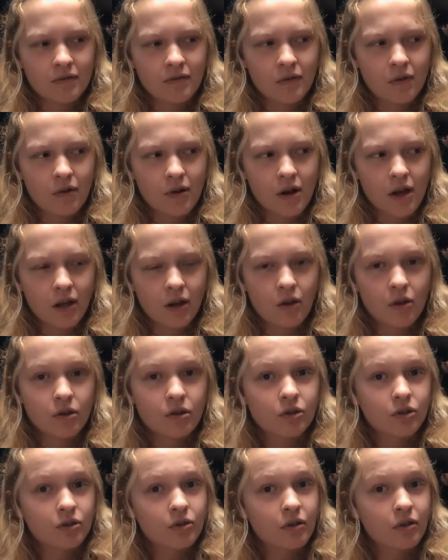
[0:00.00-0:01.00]
for a
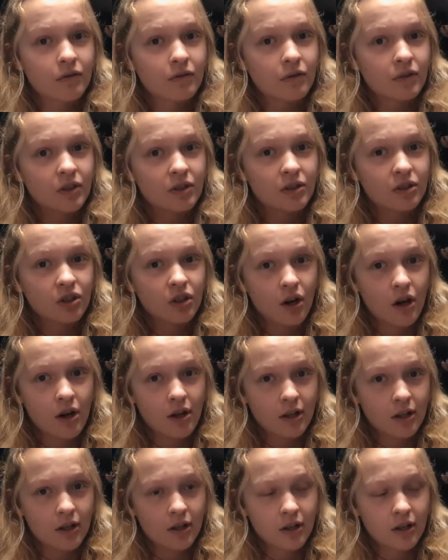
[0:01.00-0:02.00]
lot of a
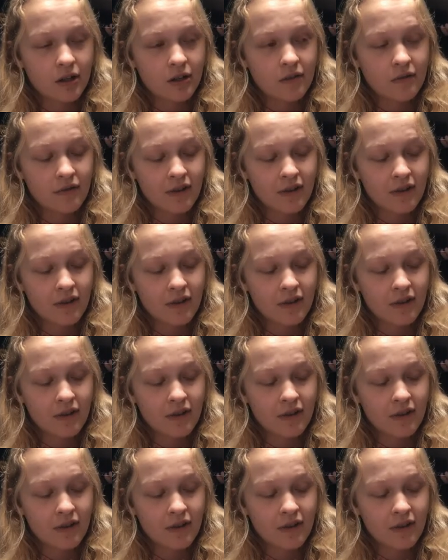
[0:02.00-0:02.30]
darker